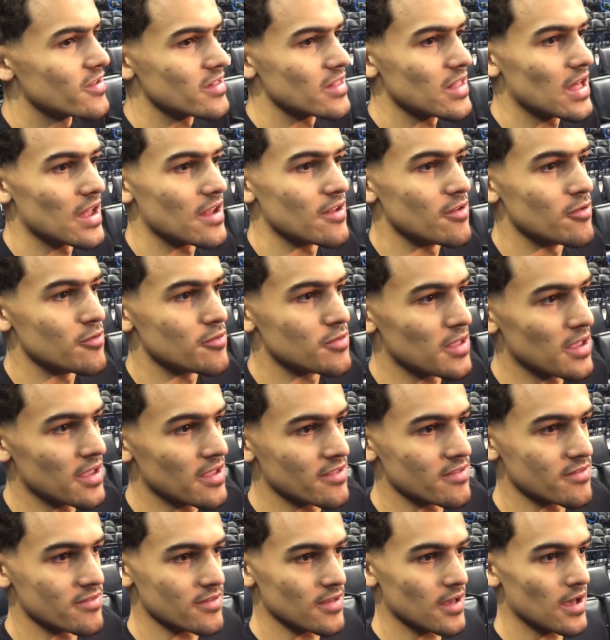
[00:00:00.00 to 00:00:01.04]
there's a lot of new
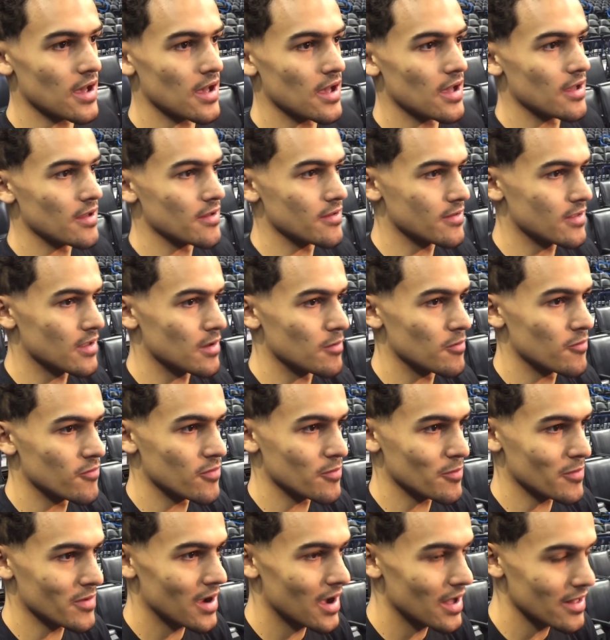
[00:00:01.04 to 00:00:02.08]
things coming
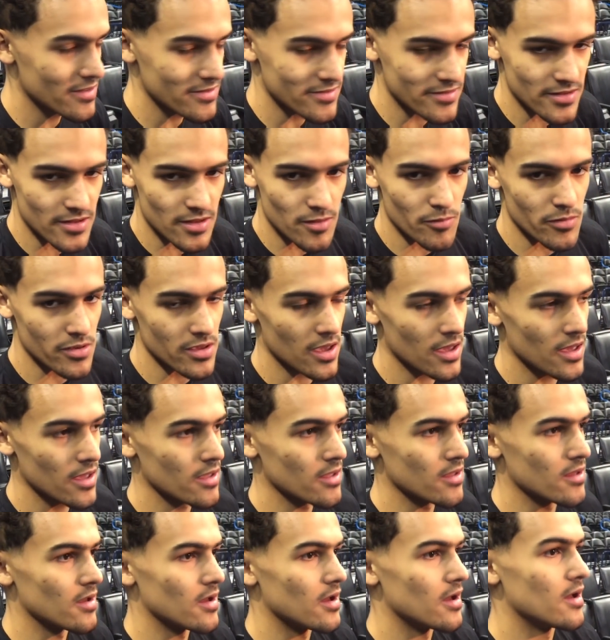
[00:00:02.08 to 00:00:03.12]
from college to the
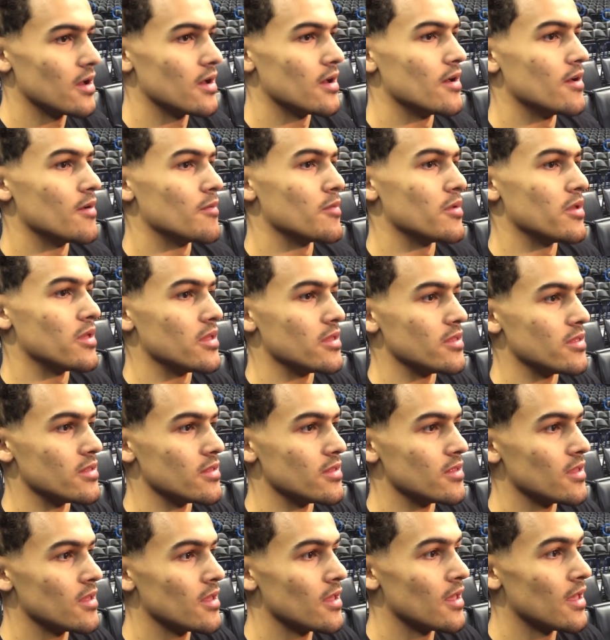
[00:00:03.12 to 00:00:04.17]

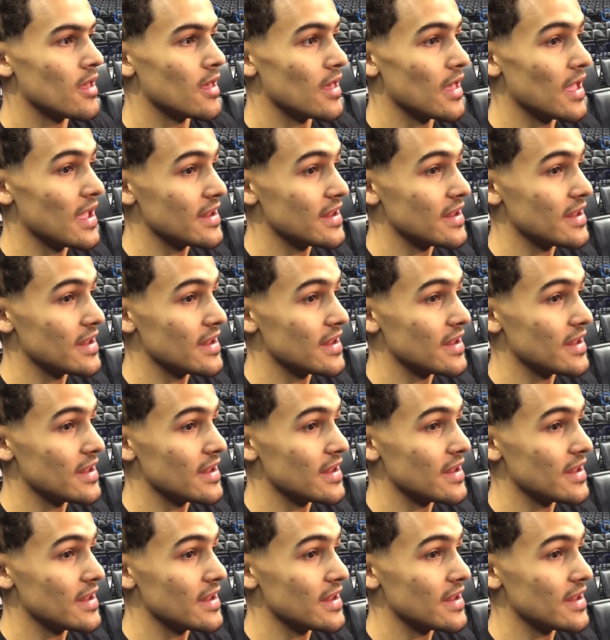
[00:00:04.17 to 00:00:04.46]
NBA.